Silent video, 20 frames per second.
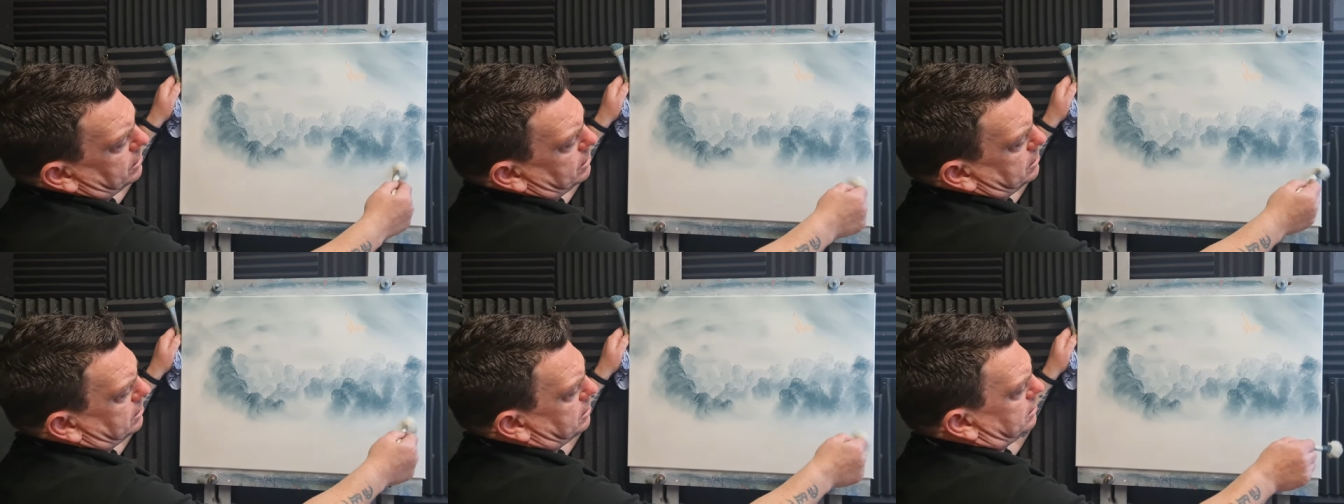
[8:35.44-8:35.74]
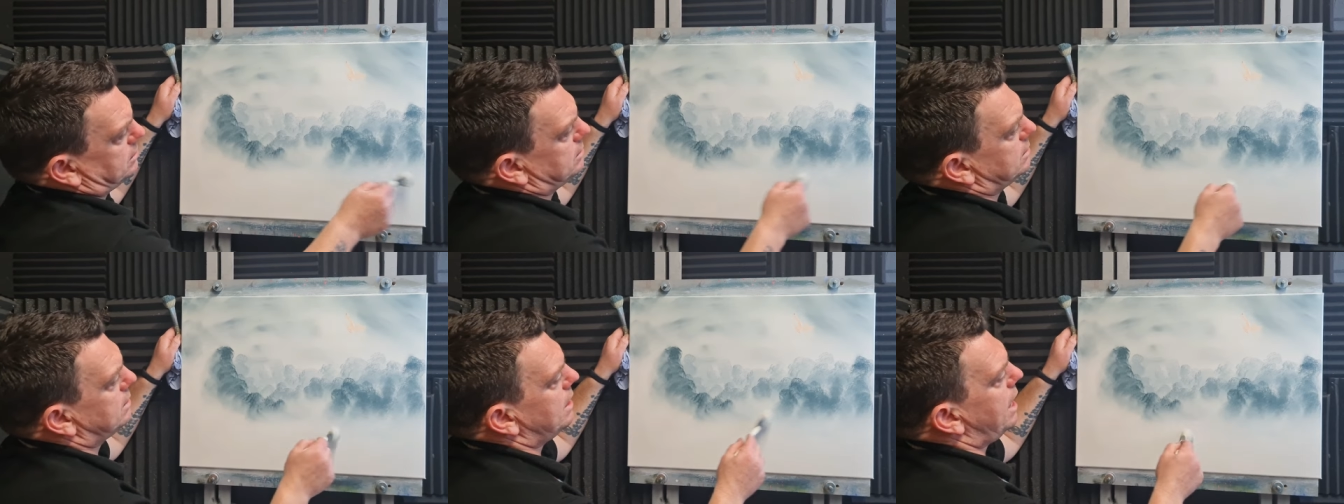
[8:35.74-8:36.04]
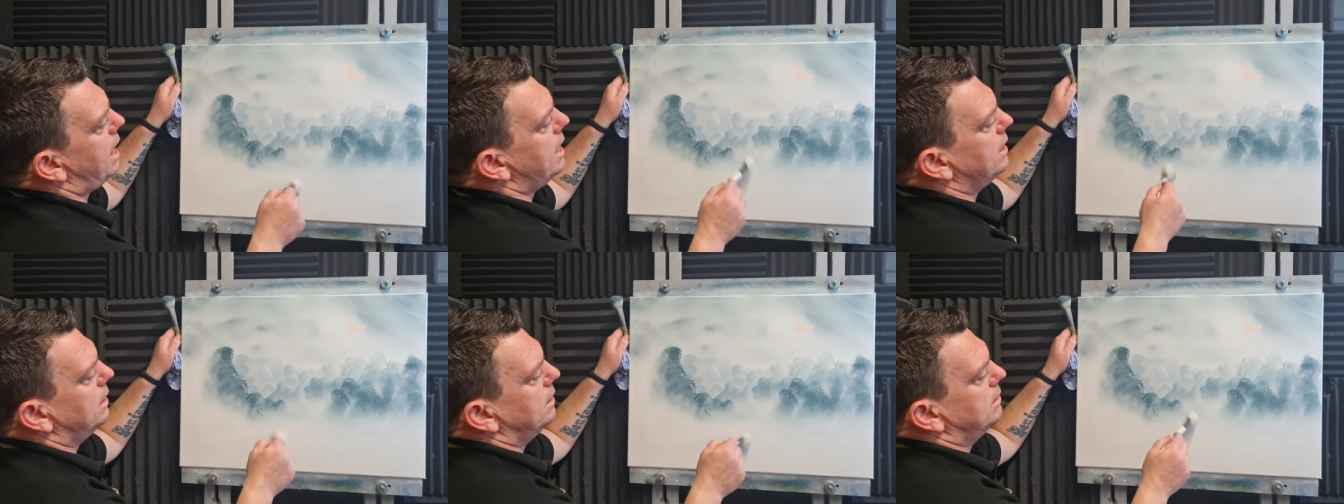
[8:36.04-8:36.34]

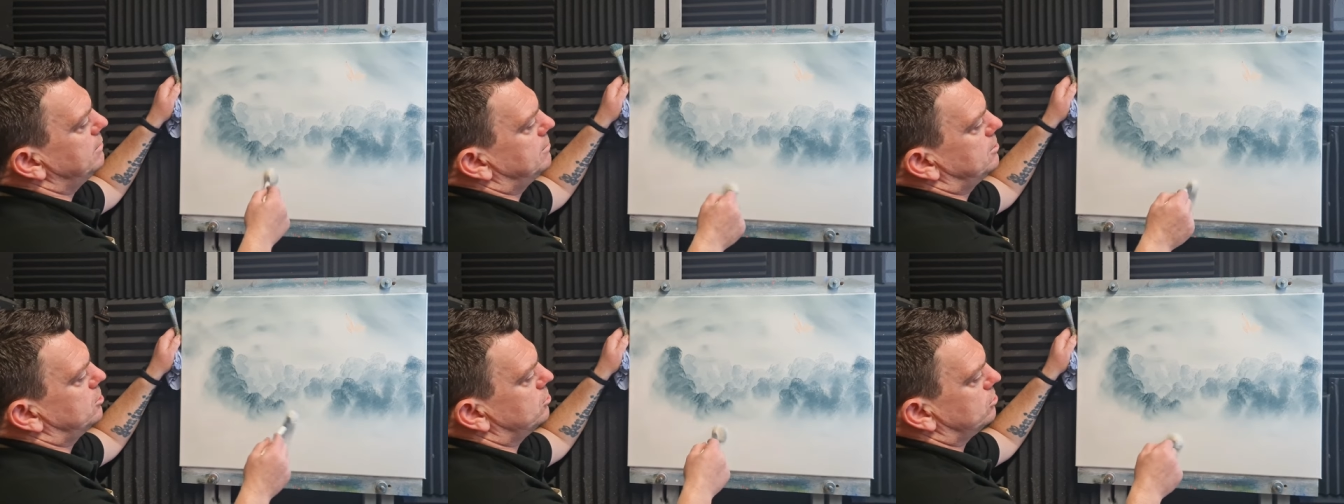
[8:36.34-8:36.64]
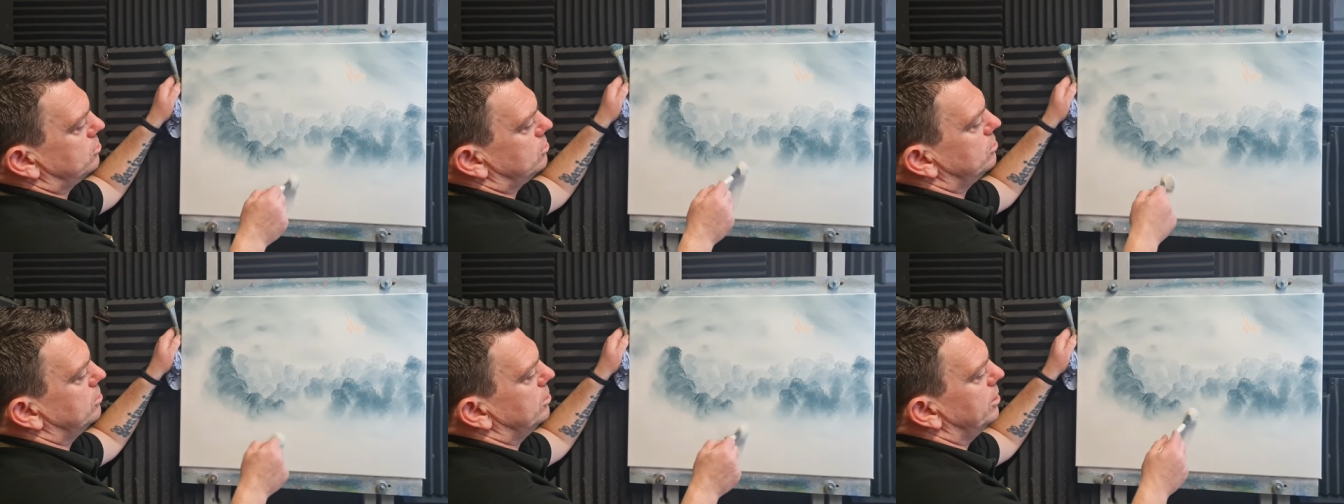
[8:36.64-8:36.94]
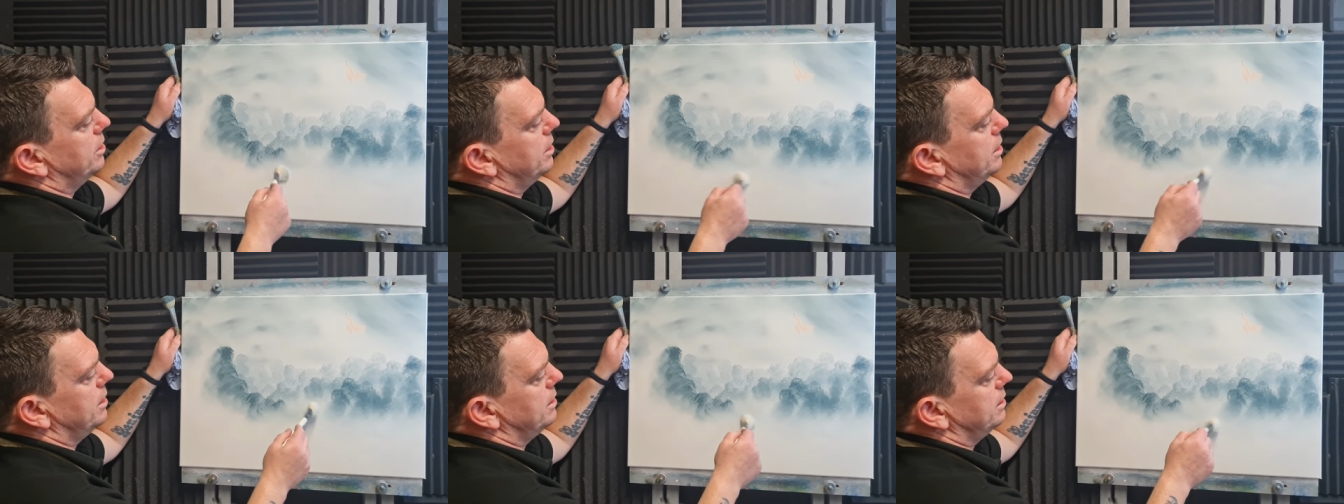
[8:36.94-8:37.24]
style of
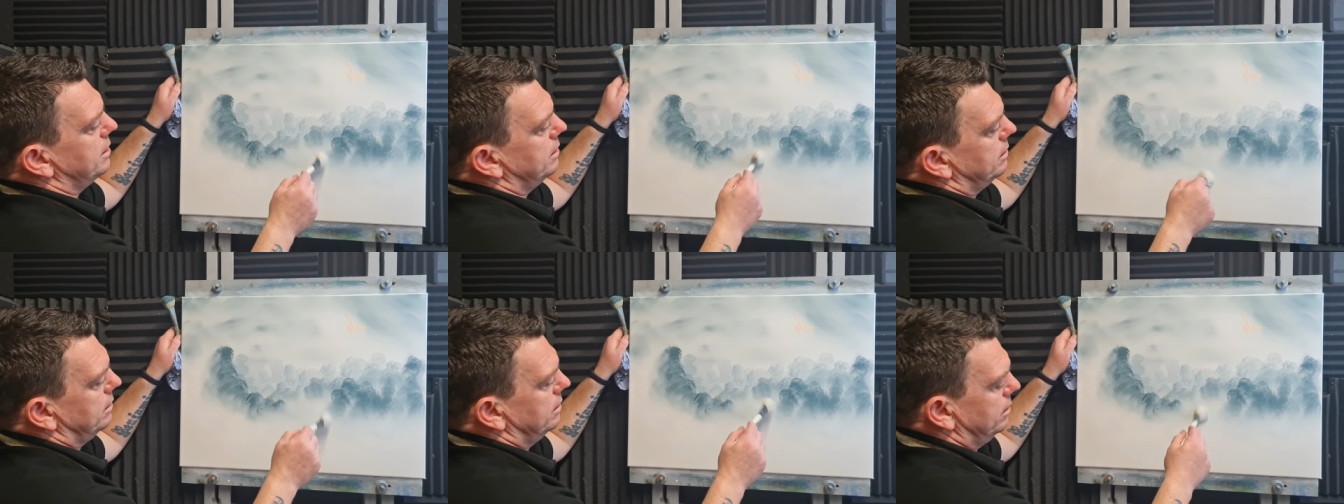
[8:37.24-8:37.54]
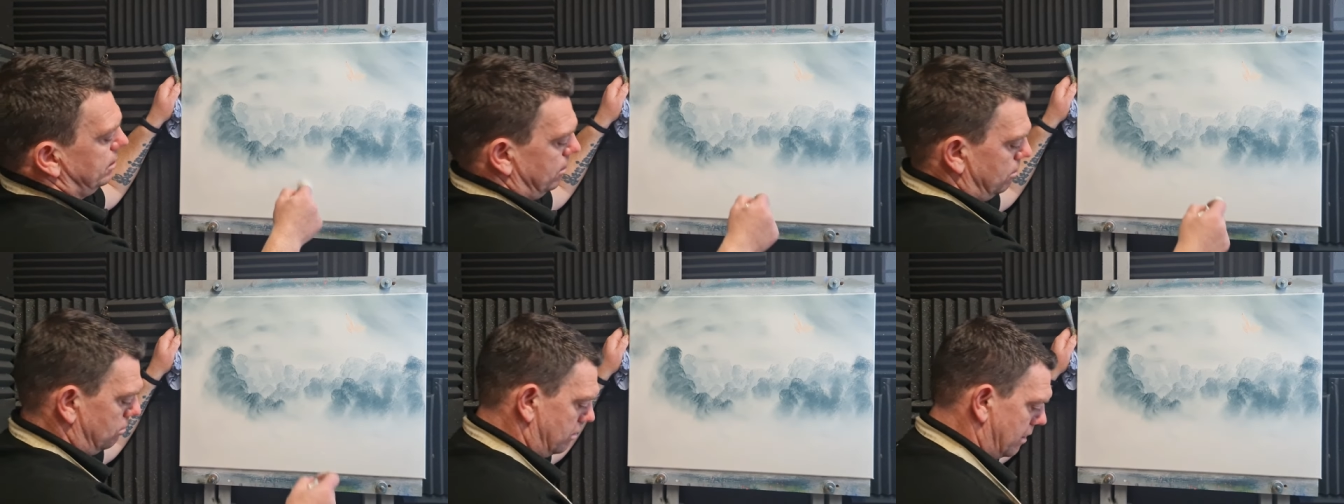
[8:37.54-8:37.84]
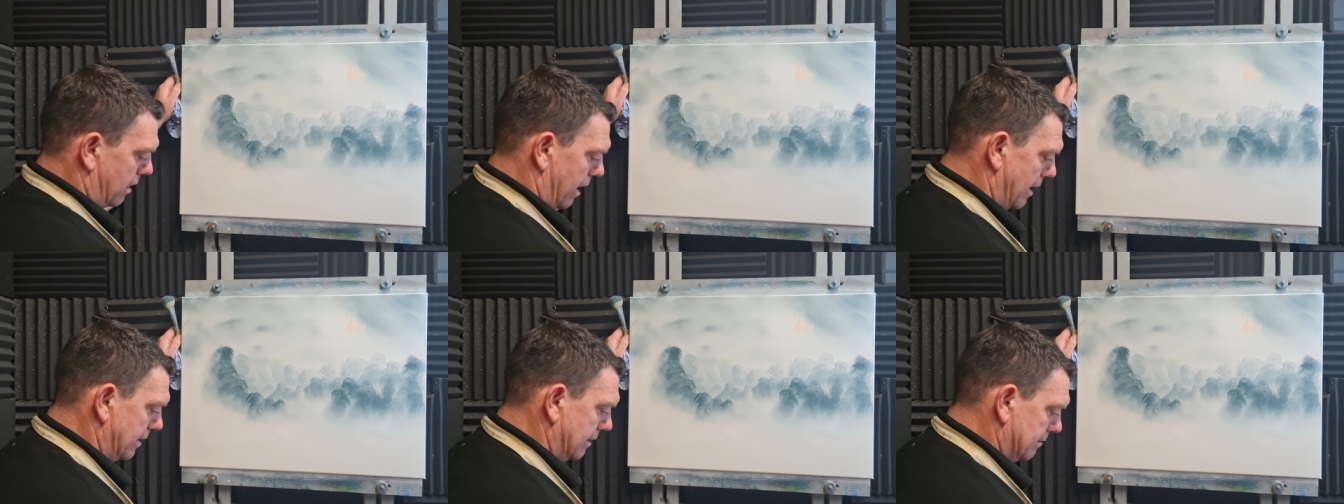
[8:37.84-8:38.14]
tree.
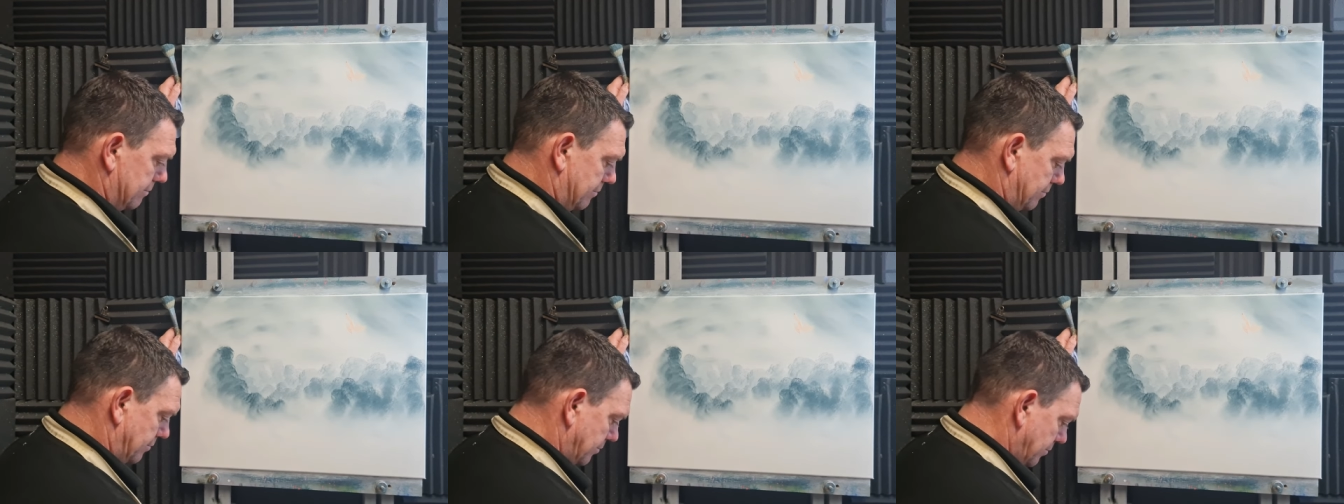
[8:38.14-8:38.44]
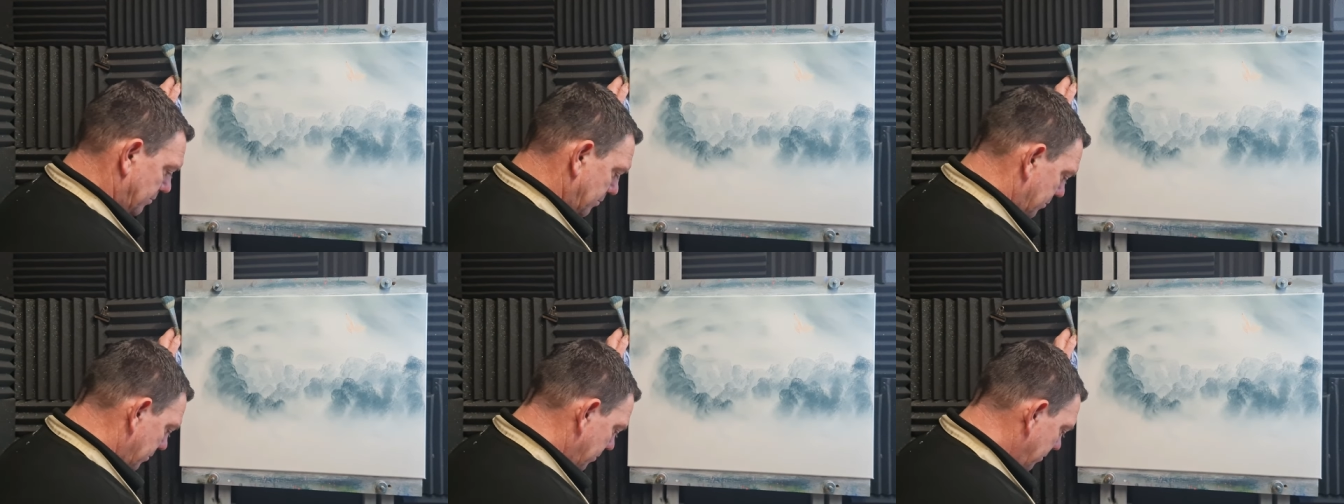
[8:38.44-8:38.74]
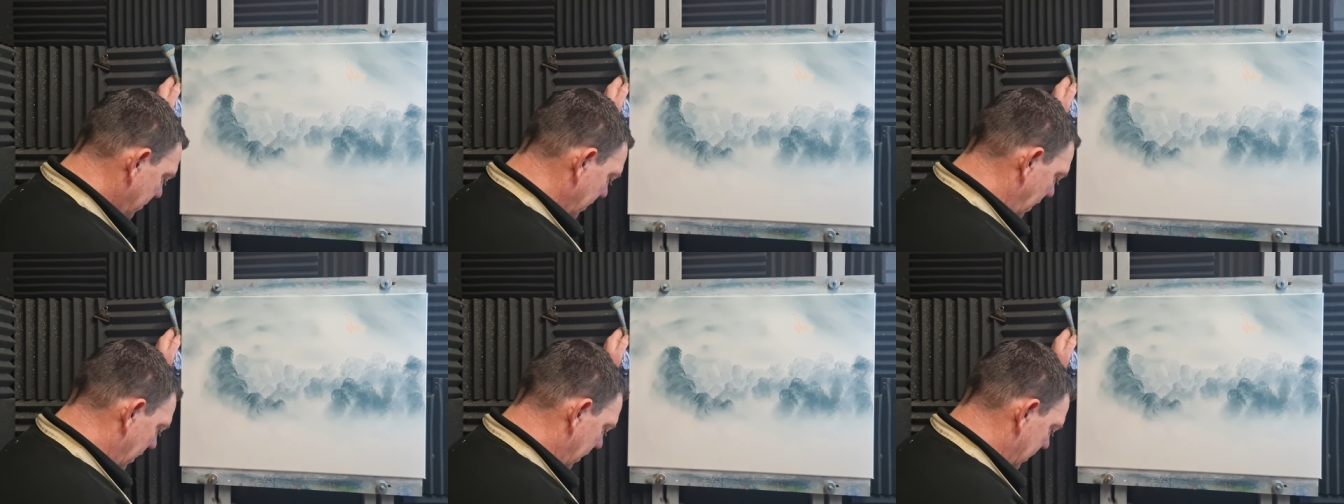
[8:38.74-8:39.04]
Okay,
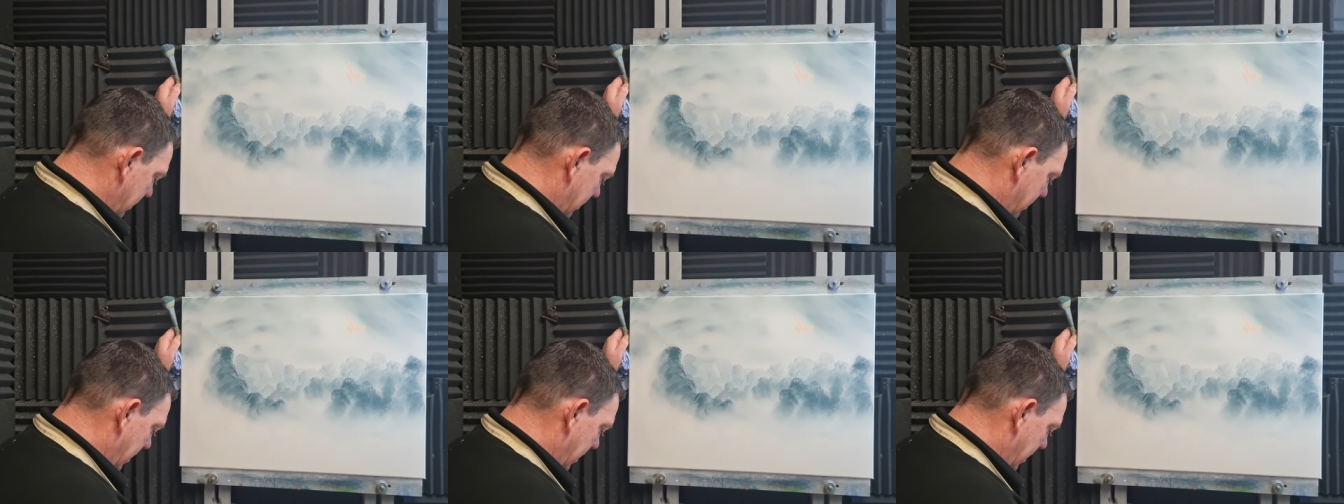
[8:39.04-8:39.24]
let's